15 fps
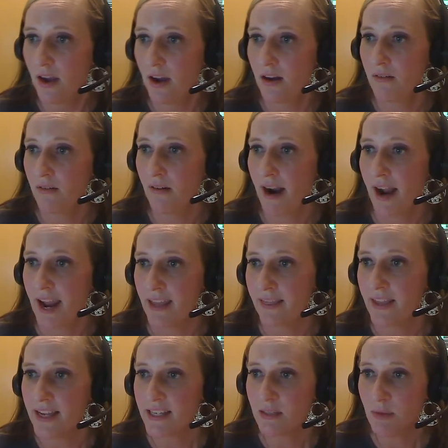All right,
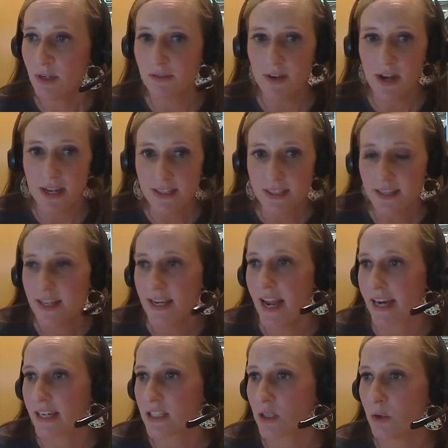let's move on to the
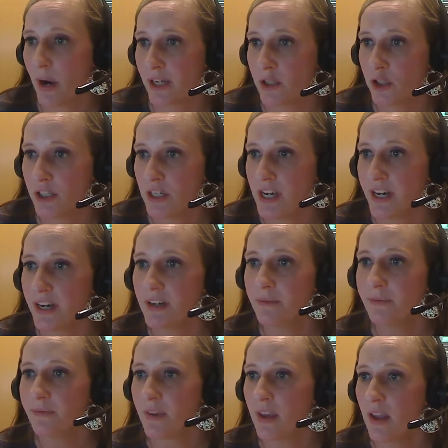next question here.
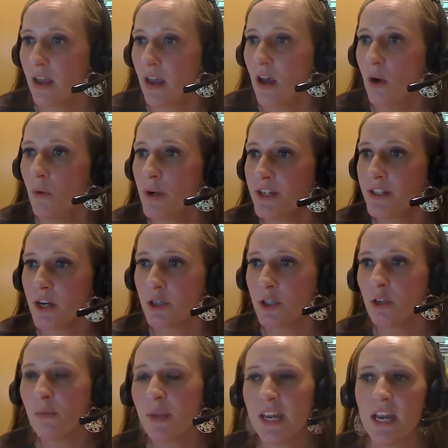With
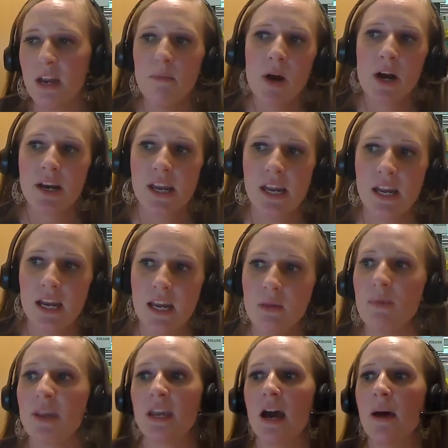social media
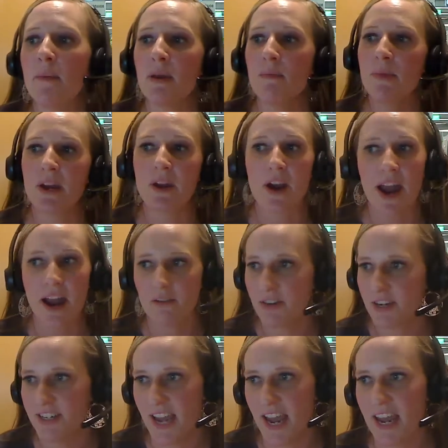marketing becoming bigger
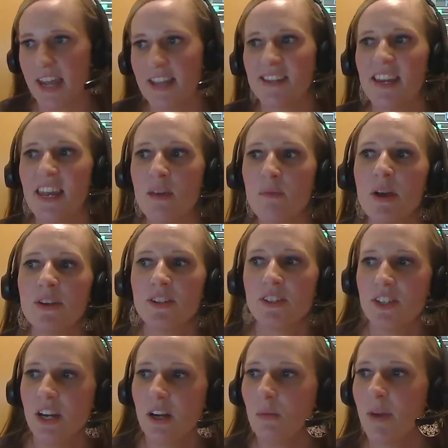every day, is email
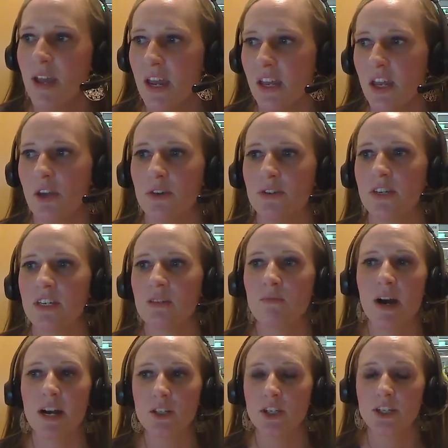still being used as
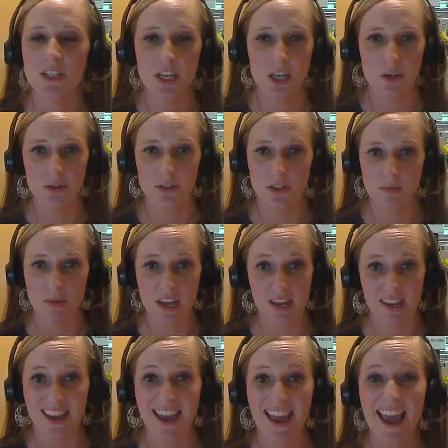much as it used to
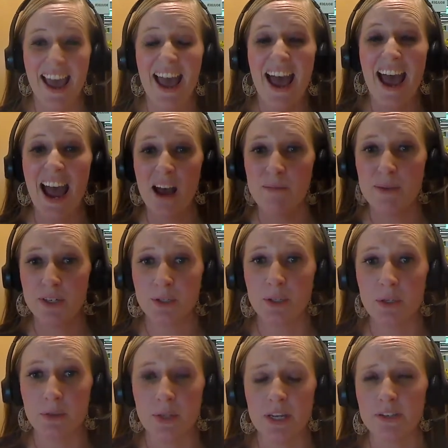be?
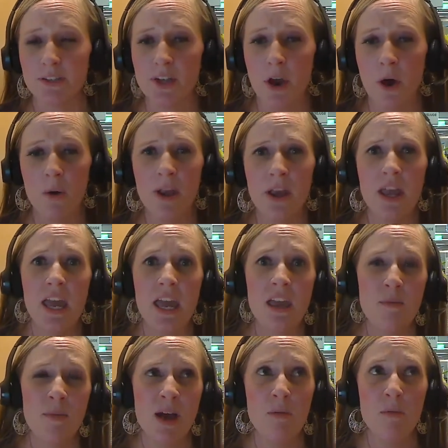Absolutely. So
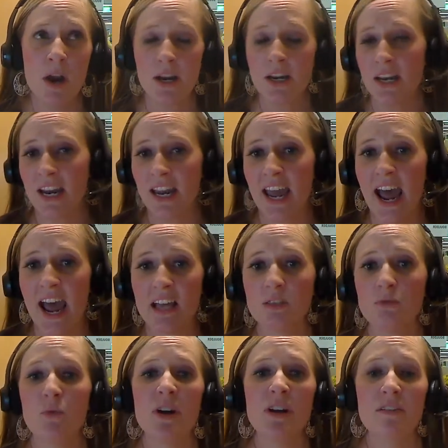email marketing
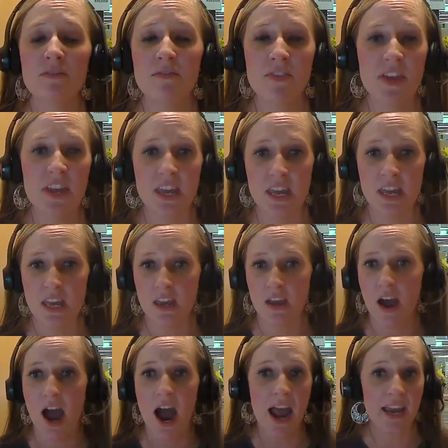has one of the
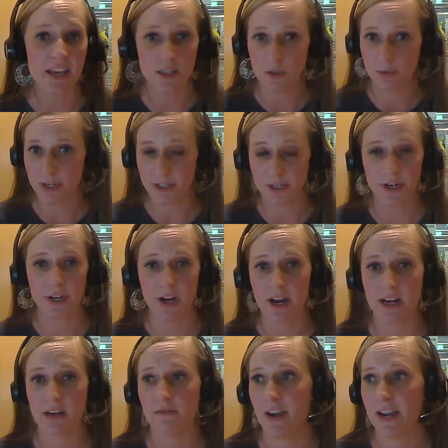highest return
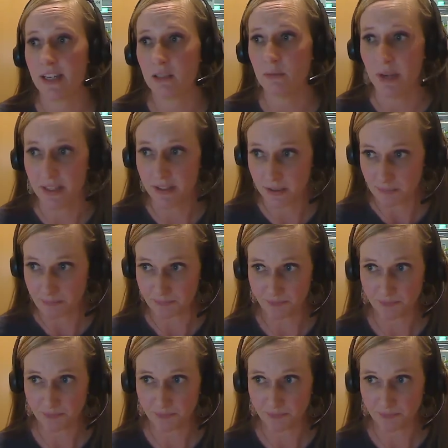on investments.